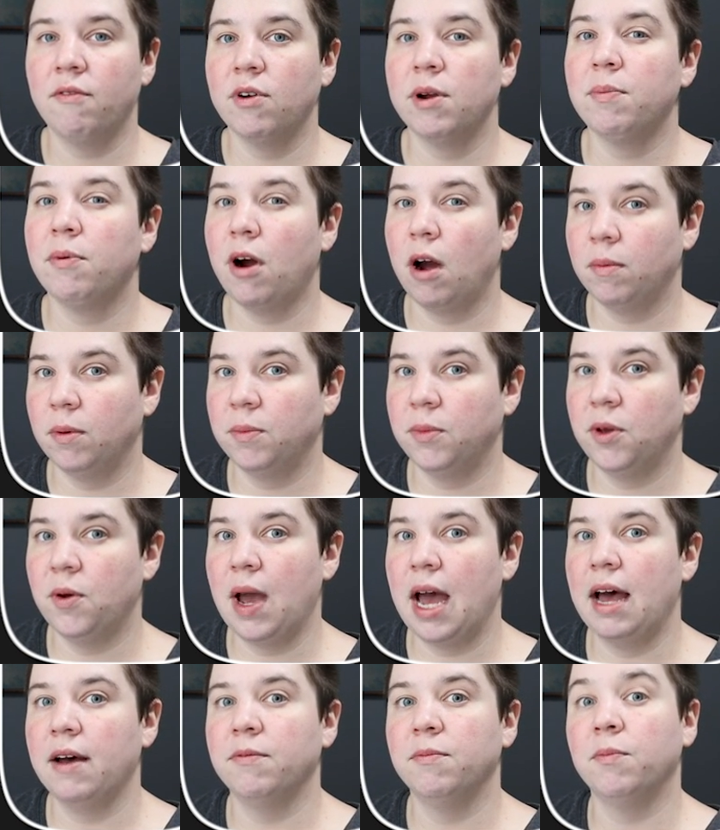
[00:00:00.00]
every problem you
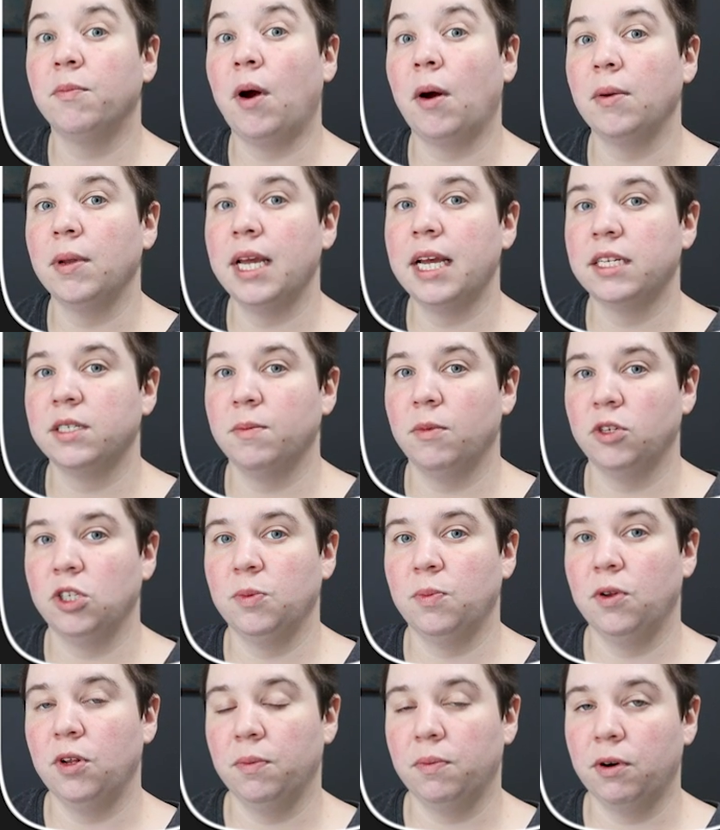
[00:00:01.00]
have probably has
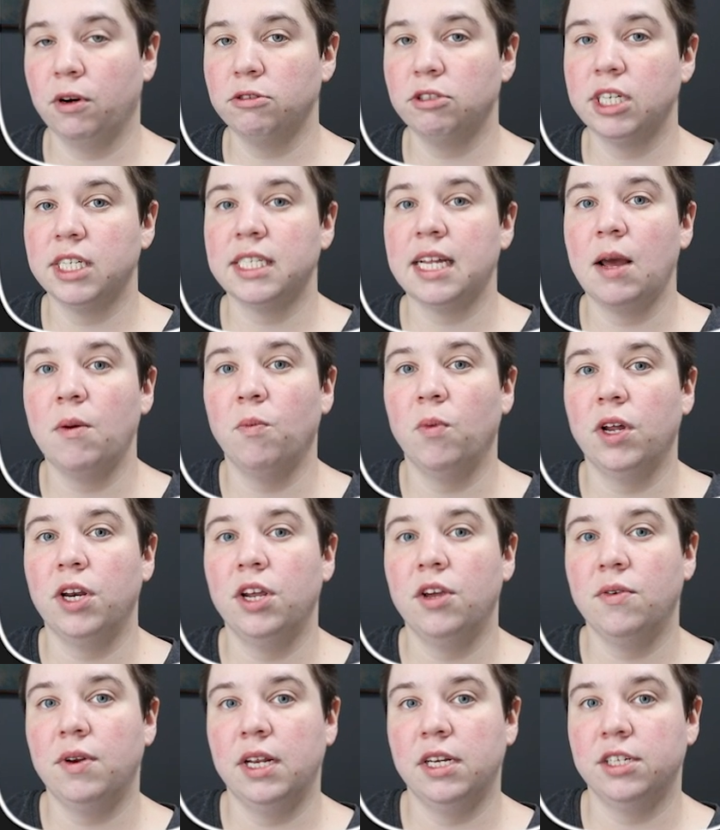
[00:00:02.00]
multiple approaches and what
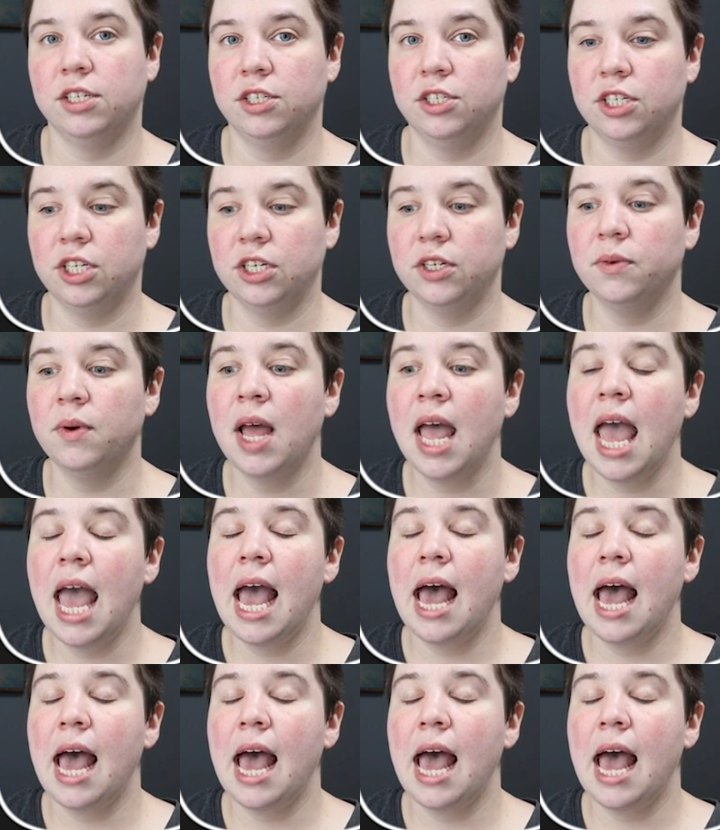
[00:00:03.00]
do you need to do?